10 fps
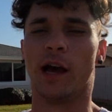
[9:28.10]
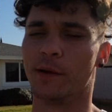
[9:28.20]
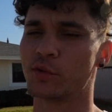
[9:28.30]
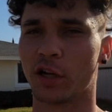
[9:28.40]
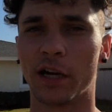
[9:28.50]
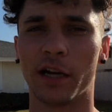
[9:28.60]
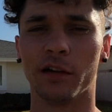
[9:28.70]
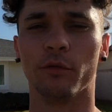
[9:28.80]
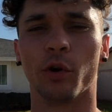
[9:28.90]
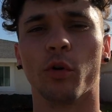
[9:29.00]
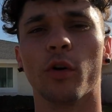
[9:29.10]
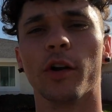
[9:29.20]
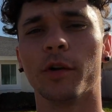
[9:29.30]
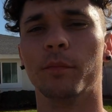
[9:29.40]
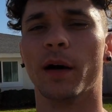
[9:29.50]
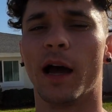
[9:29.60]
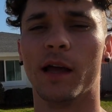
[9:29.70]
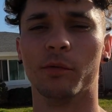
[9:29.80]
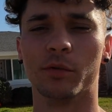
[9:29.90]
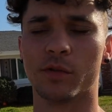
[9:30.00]
I'm sorry I didn't record, but
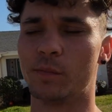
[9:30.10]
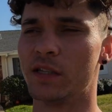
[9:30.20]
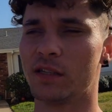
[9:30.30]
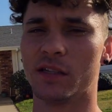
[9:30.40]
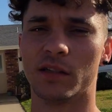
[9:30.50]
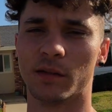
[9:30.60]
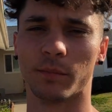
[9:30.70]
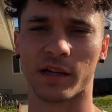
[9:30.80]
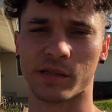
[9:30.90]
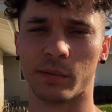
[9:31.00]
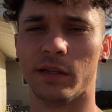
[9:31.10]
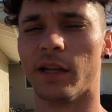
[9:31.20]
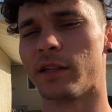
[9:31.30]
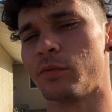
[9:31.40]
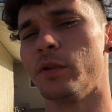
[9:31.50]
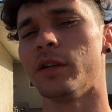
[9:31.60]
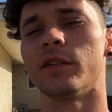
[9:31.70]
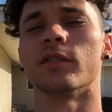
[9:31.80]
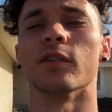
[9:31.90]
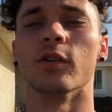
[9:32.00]
I will be seeing him possibly next
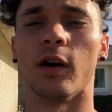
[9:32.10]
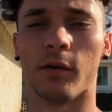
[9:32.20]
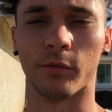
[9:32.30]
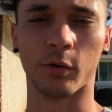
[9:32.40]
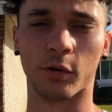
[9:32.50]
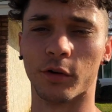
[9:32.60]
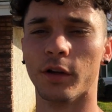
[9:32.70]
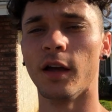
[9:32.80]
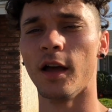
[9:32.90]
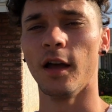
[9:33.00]
week. So I'll record,